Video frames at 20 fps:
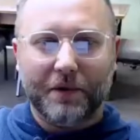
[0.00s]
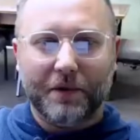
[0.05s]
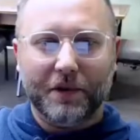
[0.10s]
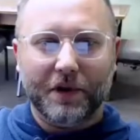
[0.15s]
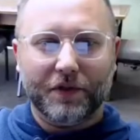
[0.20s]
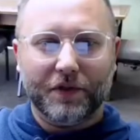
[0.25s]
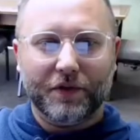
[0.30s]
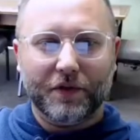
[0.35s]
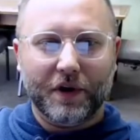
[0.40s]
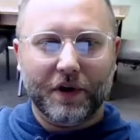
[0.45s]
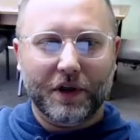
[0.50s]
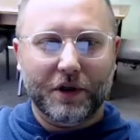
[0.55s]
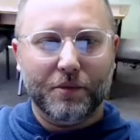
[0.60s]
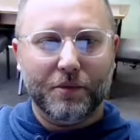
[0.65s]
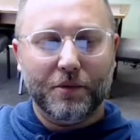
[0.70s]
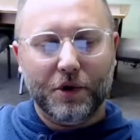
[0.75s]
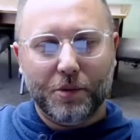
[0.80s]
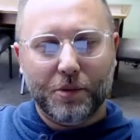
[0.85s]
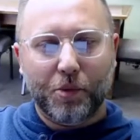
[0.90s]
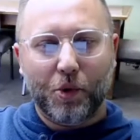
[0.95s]
we look through,
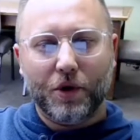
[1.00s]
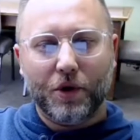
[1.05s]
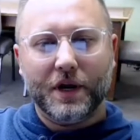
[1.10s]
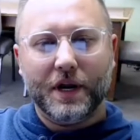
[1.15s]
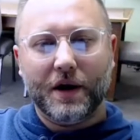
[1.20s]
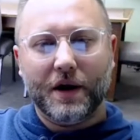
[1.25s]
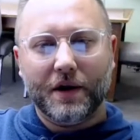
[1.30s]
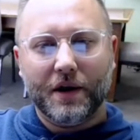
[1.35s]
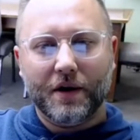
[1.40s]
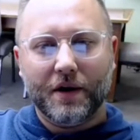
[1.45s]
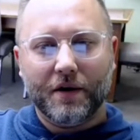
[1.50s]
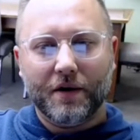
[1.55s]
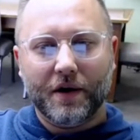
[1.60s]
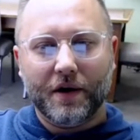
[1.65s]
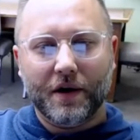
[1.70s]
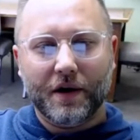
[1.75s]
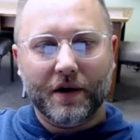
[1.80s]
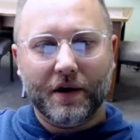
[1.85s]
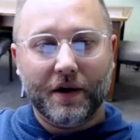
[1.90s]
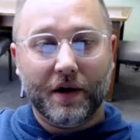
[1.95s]
you you pointed out here
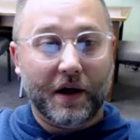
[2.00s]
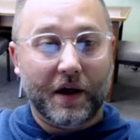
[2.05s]
uh,